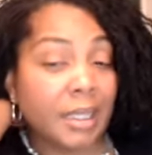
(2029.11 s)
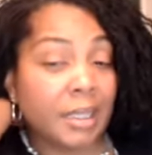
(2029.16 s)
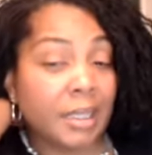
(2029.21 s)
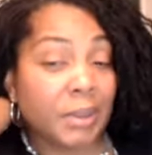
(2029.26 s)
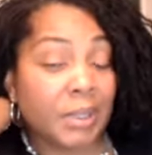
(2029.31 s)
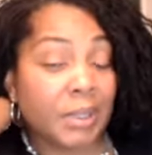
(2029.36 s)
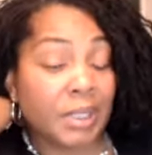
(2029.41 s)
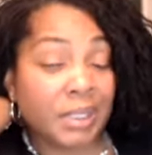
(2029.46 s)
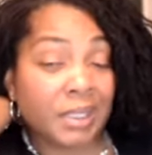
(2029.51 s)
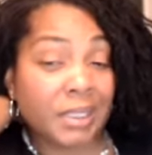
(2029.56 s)

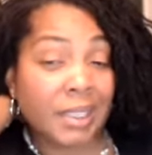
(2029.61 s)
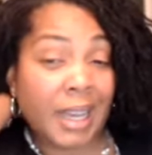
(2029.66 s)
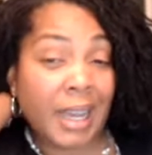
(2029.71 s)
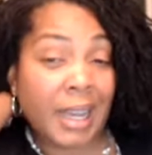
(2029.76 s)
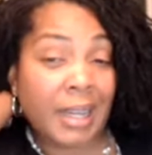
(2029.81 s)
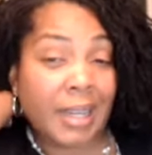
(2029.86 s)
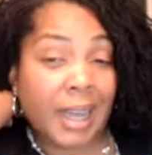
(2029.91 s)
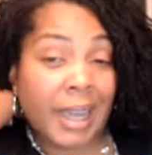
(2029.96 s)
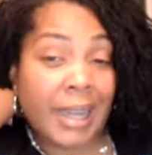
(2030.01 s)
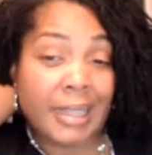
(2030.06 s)
which is
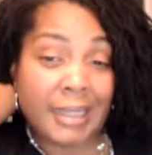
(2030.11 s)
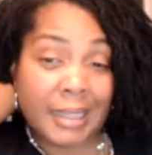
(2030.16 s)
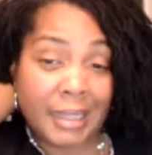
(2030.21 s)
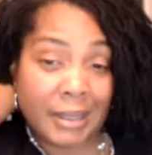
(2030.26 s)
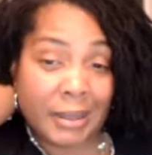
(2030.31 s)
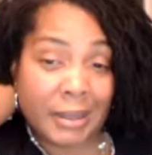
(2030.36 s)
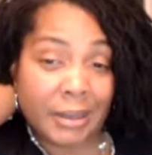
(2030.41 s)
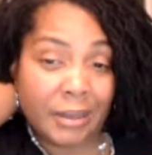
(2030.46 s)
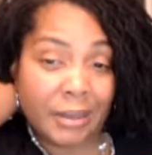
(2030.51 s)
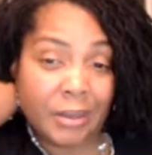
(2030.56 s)
not
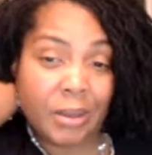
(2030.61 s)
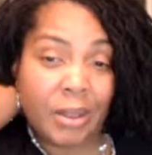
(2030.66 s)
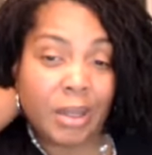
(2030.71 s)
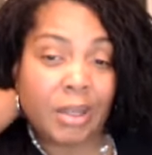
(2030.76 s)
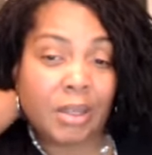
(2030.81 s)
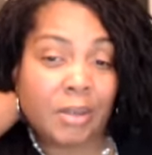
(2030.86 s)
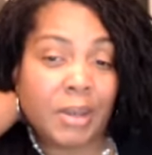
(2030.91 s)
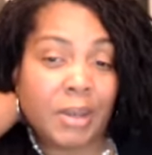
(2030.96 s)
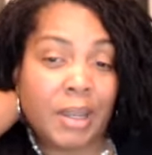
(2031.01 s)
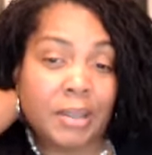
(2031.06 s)
ideal
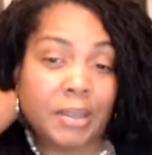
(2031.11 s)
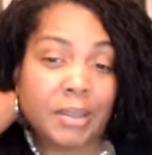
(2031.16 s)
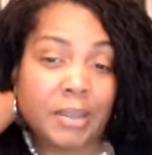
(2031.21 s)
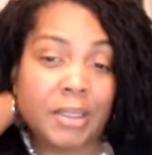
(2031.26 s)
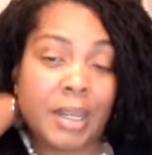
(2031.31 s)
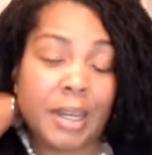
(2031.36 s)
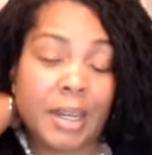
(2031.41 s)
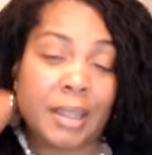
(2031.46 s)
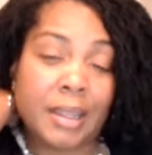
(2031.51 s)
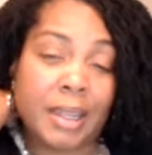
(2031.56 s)
because we
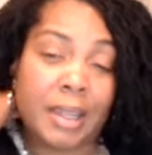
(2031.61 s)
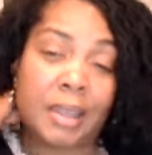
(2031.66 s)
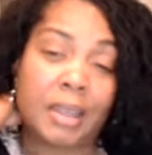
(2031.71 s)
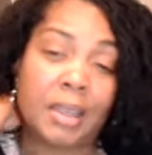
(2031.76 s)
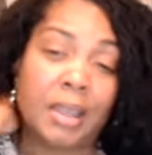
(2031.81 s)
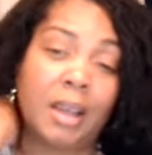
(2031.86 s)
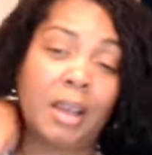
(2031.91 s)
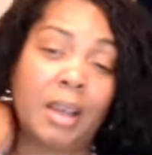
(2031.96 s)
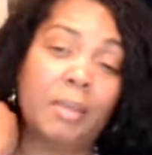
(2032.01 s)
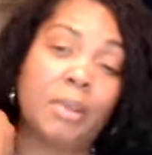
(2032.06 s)
understand that
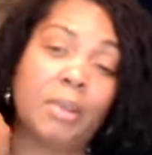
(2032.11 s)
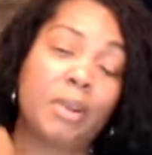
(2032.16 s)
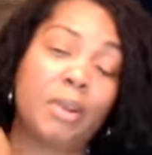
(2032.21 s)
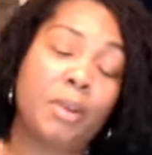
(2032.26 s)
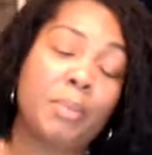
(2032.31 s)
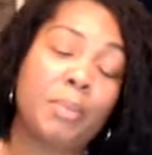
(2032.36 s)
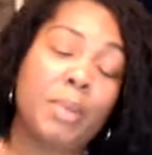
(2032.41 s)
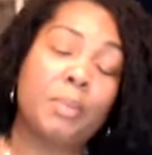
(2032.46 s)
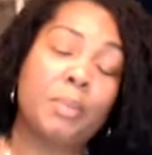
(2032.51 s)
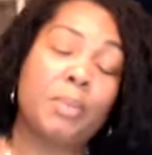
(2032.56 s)
um, there
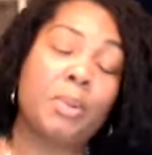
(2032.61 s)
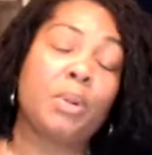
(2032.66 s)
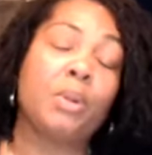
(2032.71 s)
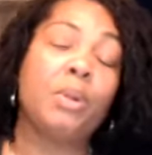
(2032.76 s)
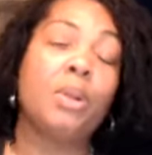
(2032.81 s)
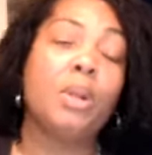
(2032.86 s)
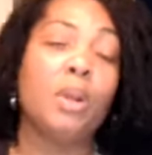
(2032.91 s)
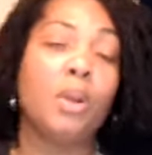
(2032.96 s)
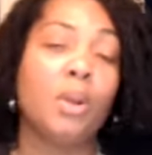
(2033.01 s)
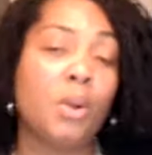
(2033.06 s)
are
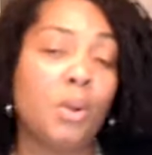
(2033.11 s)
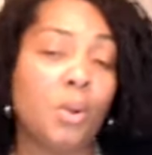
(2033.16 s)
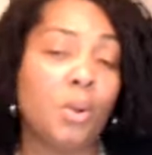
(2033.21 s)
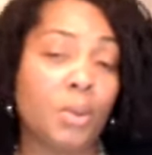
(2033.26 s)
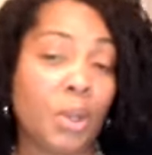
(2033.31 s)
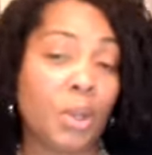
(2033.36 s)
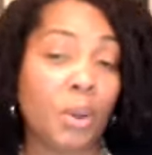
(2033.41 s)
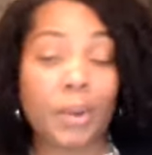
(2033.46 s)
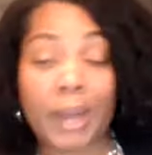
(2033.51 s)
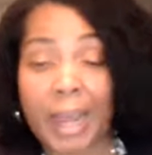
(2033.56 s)
people
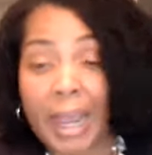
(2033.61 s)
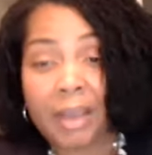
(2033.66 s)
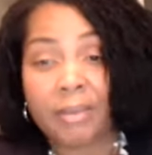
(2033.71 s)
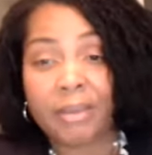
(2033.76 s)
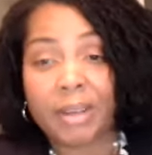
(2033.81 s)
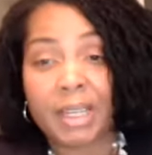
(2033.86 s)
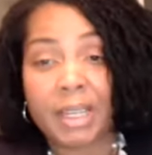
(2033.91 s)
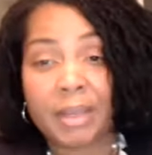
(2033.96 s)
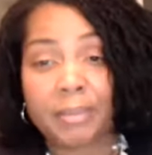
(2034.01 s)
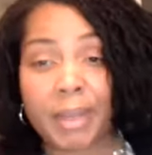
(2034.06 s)
who don't have
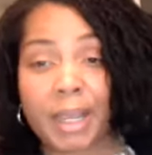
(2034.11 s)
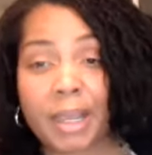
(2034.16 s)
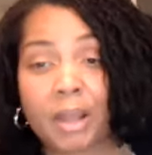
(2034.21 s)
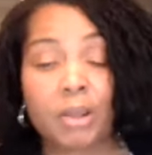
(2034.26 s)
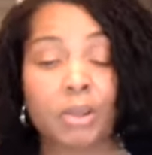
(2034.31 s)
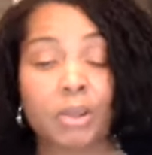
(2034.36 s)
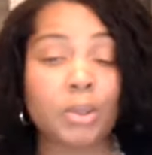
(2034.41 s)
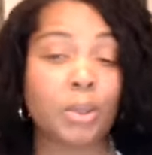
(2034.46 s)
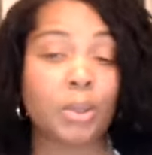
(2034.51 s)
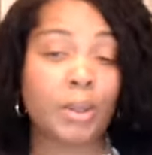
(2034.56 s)
an
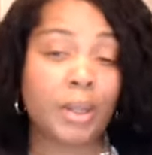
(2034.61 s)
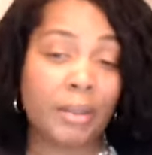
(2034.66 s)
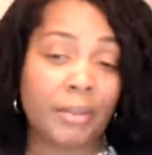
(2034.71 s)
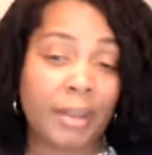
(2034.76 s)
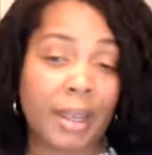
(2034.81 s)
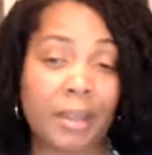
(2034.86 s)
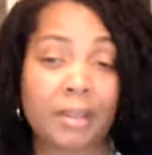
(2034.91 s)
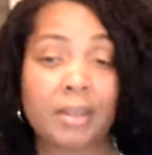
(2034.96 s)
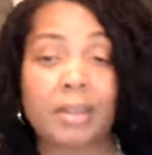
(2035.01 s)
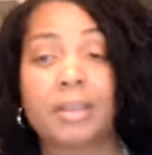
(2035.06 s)
email, who don't have
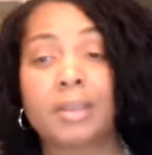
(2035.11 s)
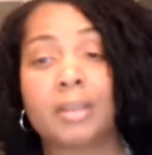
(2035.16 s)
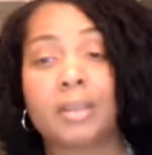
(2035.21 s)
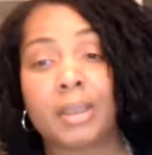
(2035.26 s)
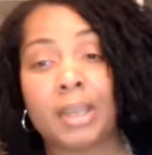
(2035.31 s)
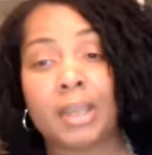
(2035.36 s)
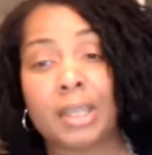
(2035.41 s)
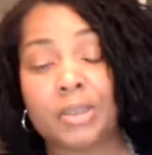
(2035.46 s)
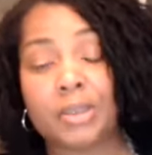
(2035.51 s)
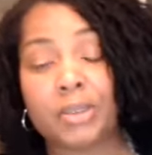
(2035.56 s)
access to
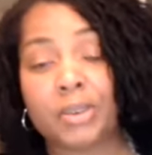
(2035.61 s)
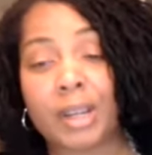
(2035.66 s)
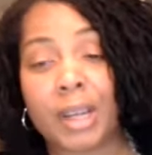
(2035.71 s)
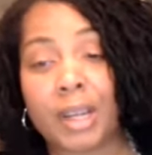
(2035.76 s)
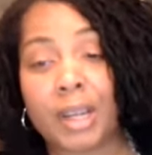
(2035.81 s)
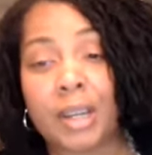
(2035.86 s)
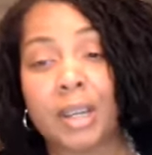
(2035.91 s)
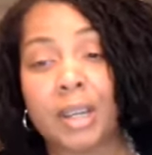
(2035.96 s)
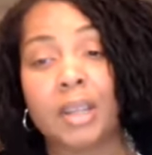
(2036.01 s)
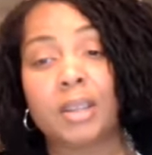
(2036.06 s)
the
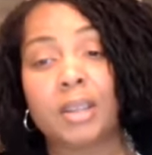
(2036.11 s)
internet.